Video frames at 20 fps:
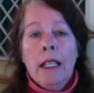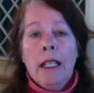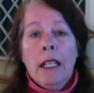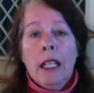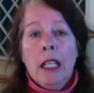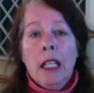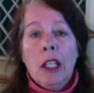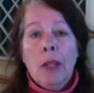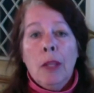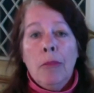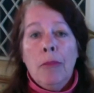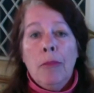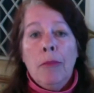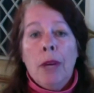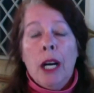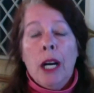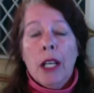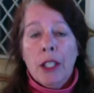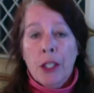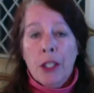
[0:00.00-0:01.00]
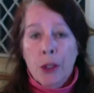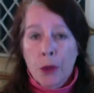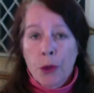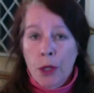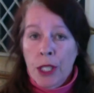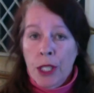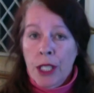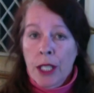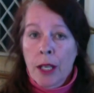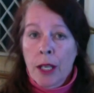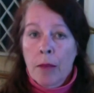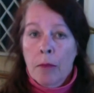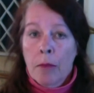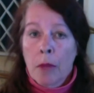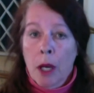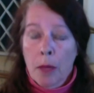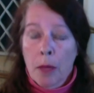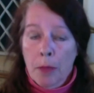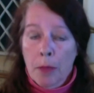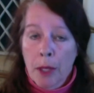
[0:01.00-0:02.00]
I saw
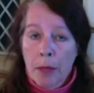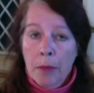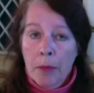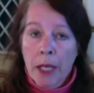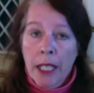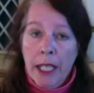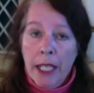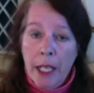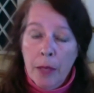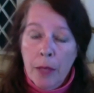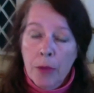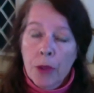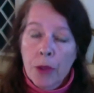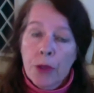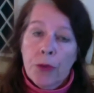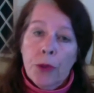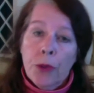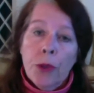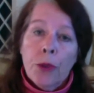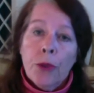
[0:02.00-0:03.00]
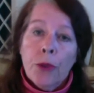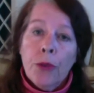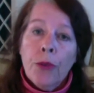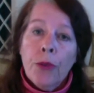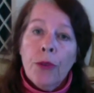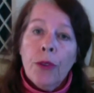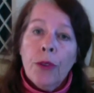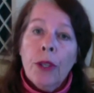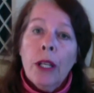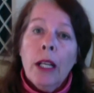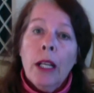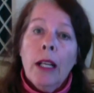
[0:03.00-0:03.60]
some up on my neighbor's roof.